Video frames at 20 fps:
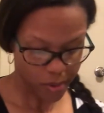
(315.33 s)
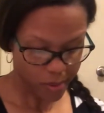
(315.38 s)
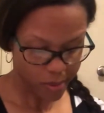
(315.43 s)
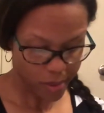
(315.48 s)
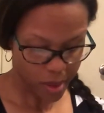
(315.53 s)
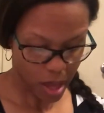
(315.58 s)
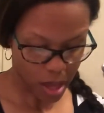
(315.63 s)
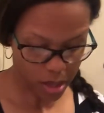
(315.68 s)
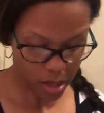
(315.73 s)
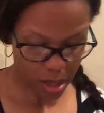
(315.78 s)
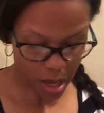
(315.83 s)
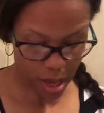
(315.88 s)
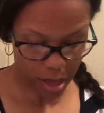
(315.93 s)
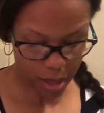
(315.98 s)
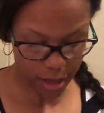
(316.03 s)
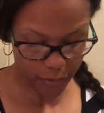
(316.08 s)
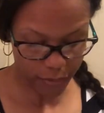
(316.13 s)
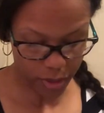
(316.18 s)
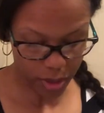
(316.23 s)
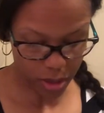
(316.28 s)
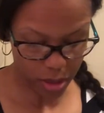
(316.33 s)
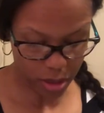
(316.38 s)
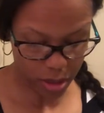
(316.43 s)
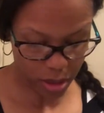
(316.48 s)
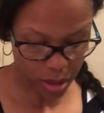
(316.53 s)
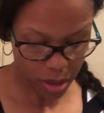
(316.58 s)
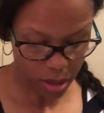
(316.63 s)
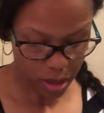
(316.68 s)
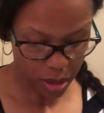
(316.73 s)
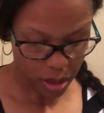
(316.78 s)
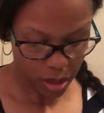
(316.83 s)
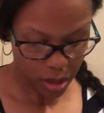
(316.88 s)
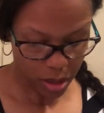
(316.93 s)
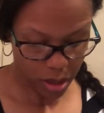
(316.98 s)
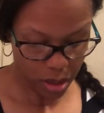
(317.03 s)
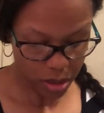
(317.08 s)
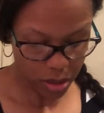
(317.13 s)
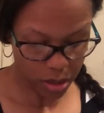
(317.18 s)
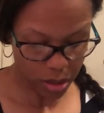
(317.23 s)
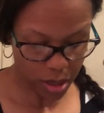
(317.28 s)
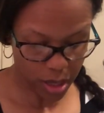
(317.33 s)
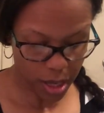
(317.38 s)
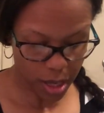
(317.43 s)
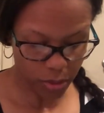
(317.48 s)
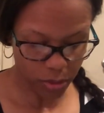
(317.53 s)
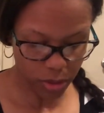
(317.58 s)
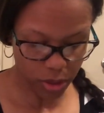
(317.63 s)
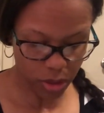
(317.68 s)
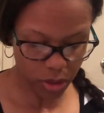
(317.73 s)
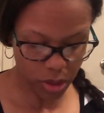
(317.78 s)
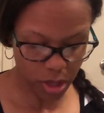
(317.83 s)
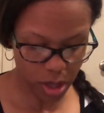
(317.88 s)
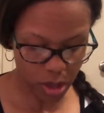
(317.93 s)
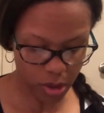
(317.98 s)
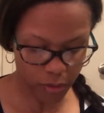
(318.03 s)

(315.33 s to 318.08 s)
And then I even underline what you know.